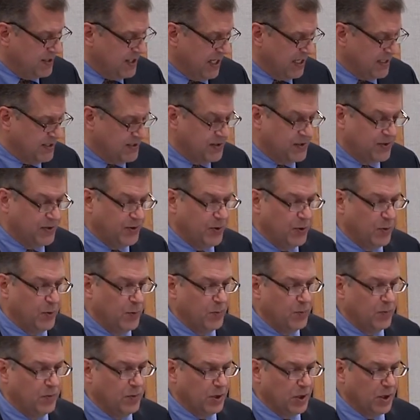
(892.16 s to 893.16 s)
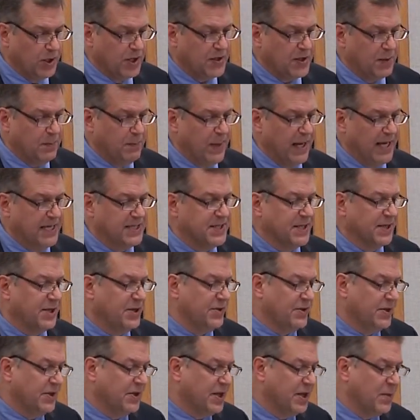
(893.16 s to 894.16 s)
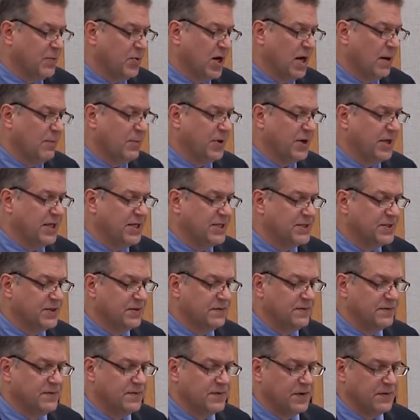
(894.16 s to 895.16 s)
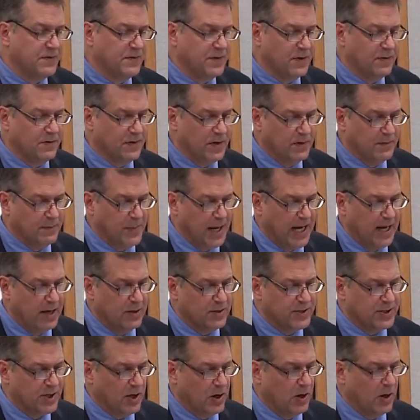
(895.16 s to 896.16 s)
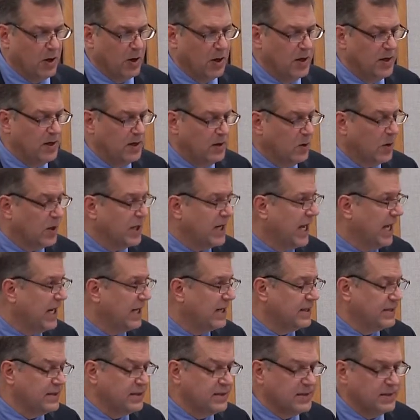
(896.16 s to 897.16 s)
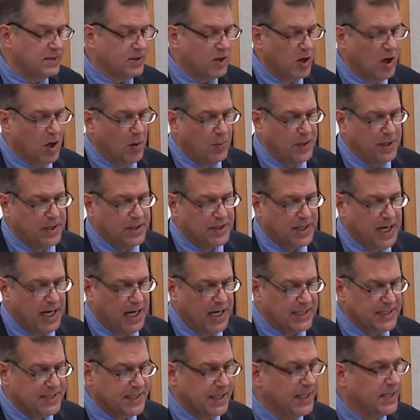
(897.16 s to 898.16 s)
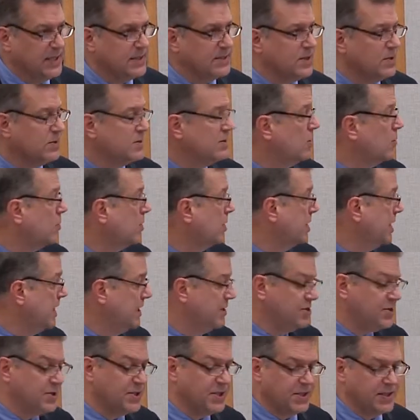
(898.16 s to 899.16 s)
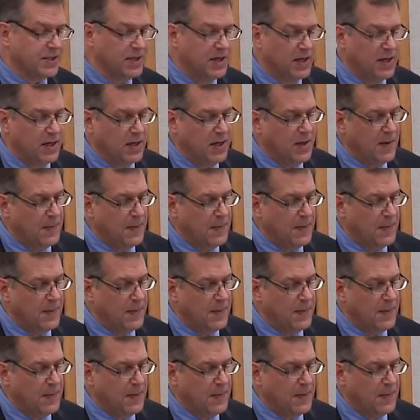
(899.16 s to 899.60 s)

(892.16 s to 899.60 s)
test to look at the basic utility properties of, of, of the biochar, organic carbon content, nitrogen,